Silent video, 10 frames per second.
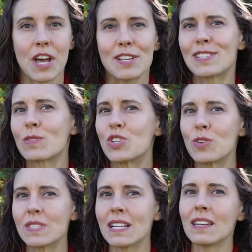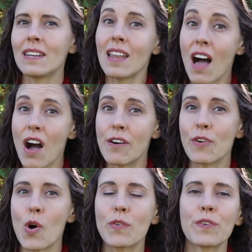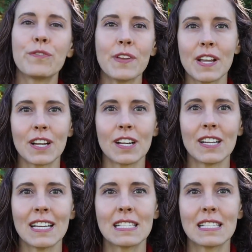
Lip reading: So choosing love over fear